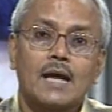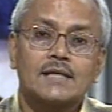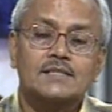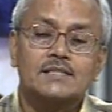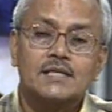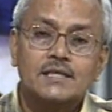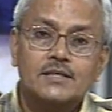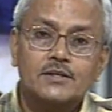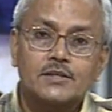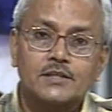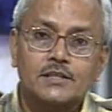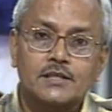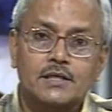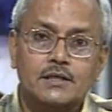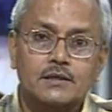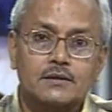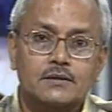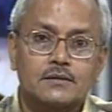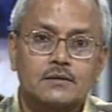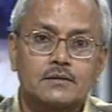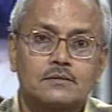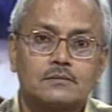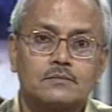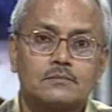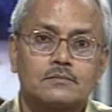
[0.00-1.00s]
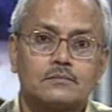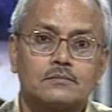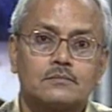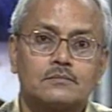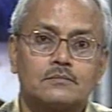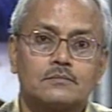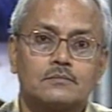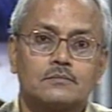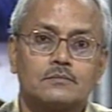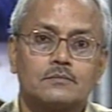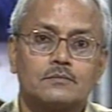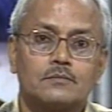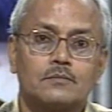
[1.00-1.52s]
as a critic,
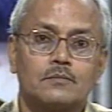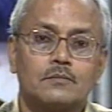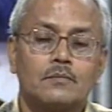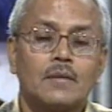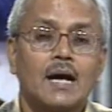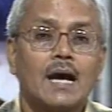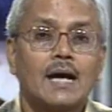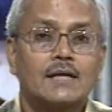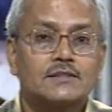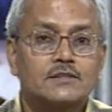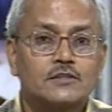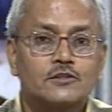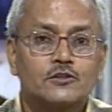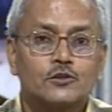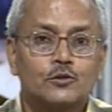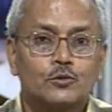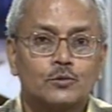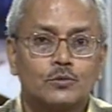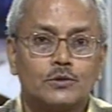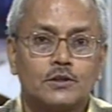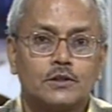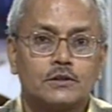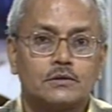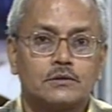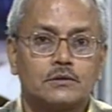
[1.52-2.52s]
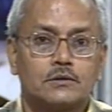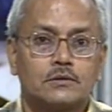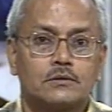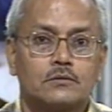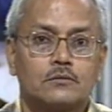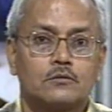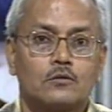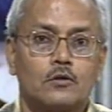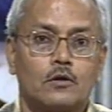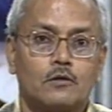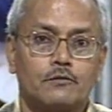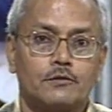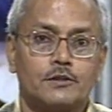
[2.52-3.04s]
as a student
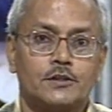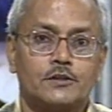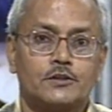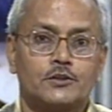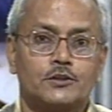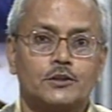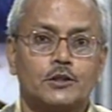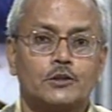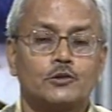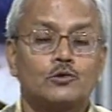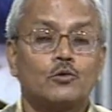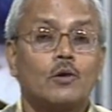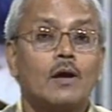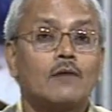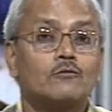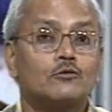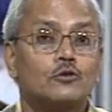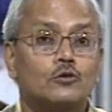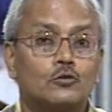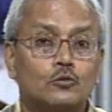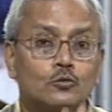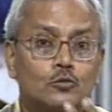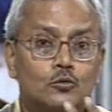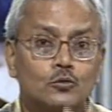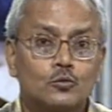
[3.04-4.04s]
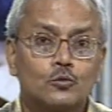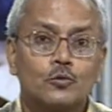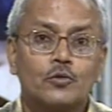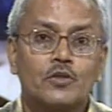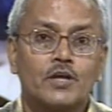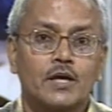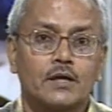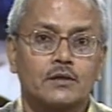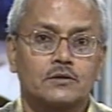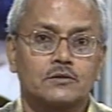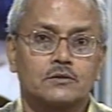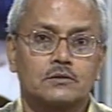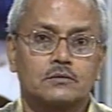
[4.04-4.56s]
of literature, you have to do two
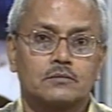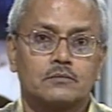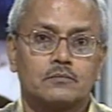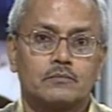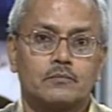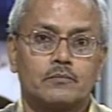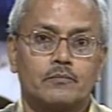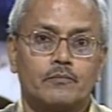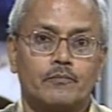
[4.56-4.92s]
things: